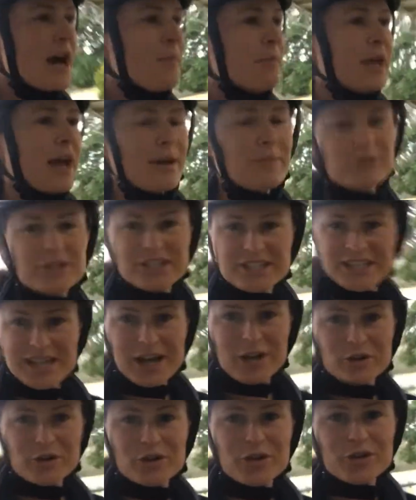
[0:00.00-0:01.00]
be able to
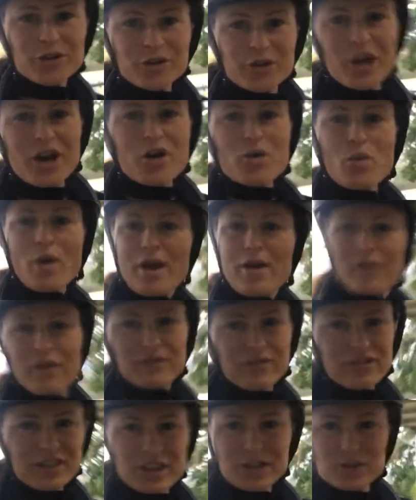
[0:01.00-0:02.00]
tell you where
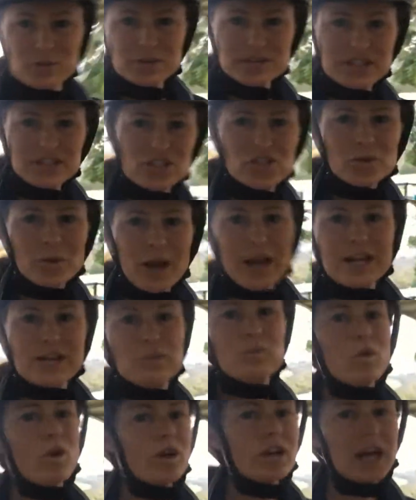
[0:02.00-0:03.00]
everything was
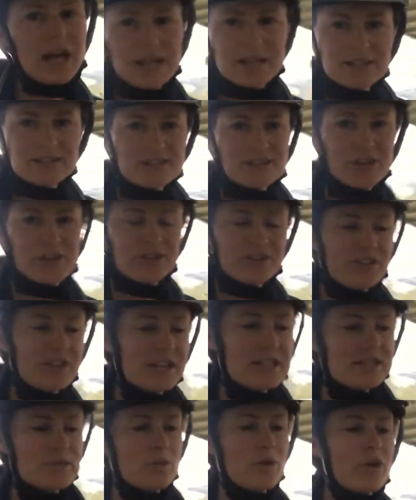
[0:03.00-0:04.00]
situated, what colour certain
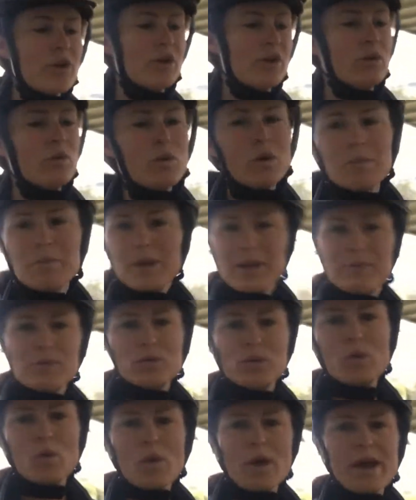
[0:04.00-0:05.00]
things were or what
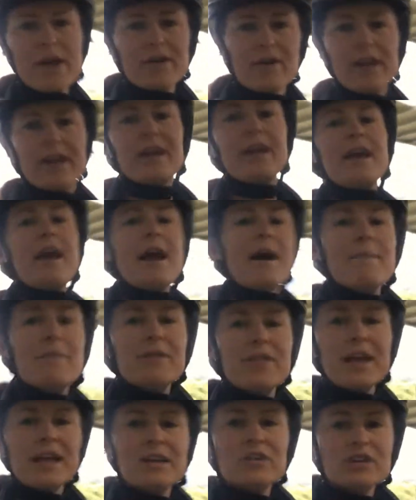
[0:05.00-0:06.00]
people were wearing,
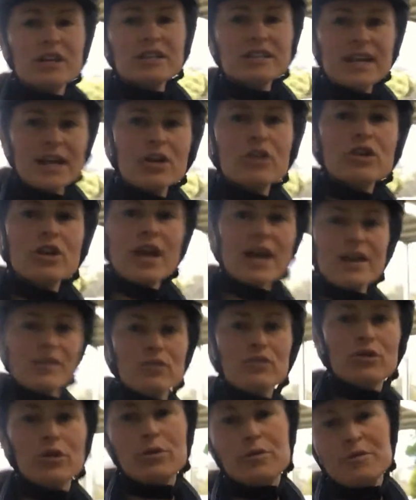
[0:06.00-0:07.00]
but they could tell you how the
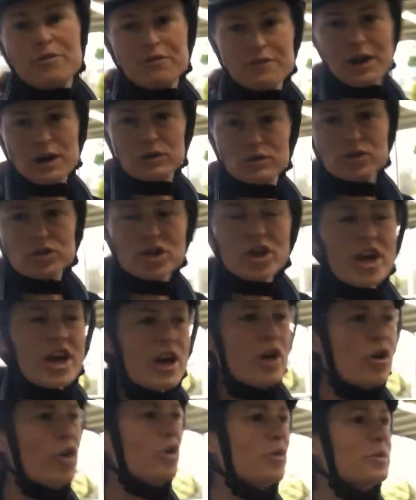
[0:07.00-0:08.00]
room felt,
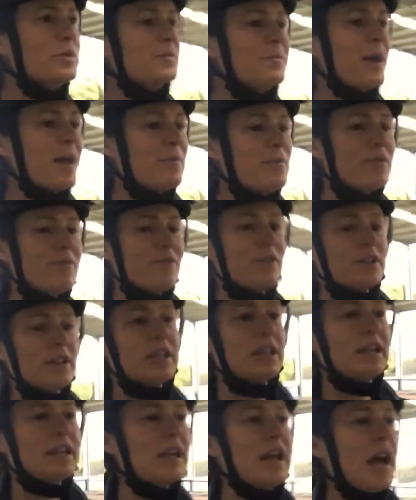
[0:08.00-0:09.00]
who was maybe
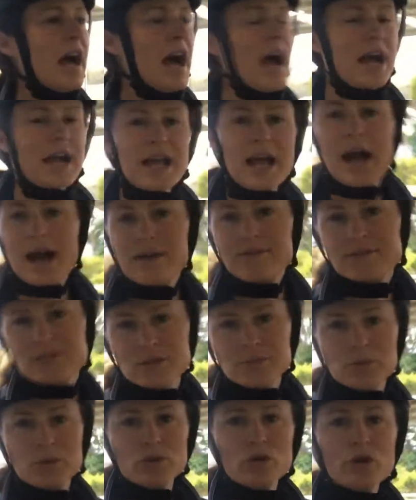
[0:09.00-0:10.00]
feeling
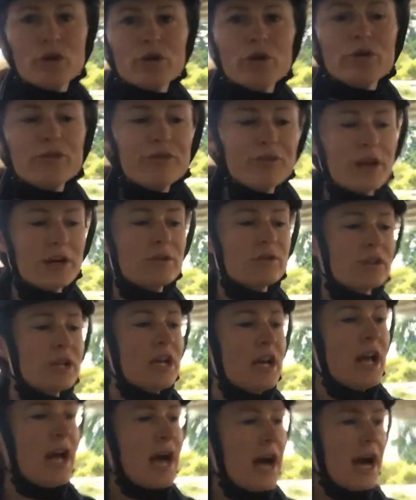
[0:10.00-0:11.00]
uncomfortable, who felt
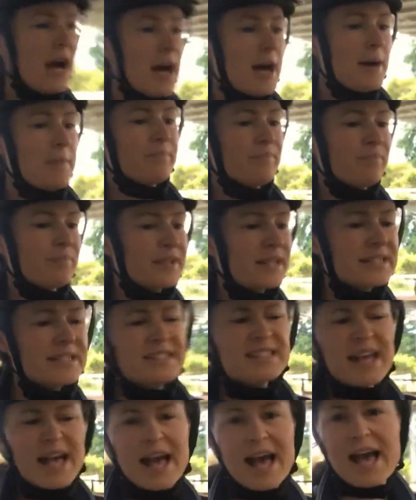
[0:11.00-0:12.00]

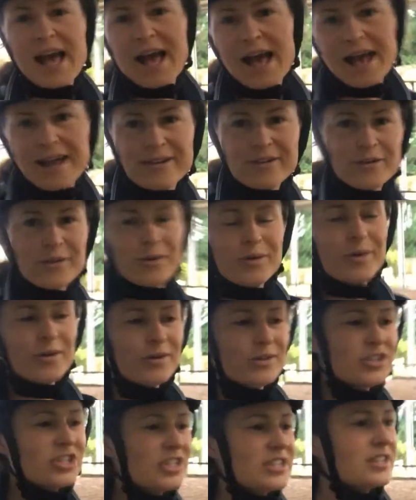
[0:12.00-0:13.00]
sad,
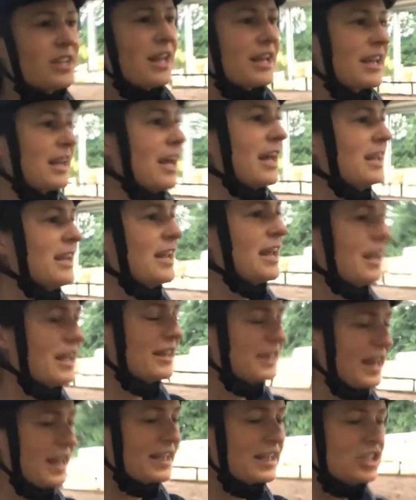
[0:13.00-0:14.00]
or just like, and
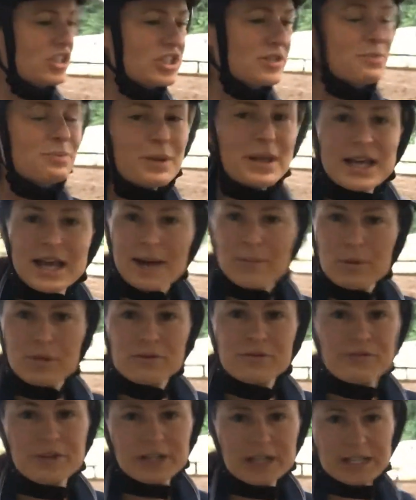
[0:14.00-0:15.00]
they can just pick up on
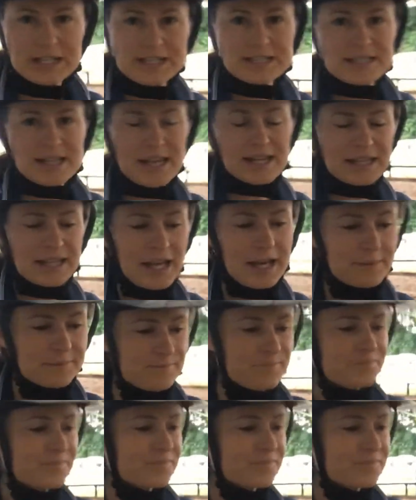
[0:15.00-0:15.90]
feelings like that.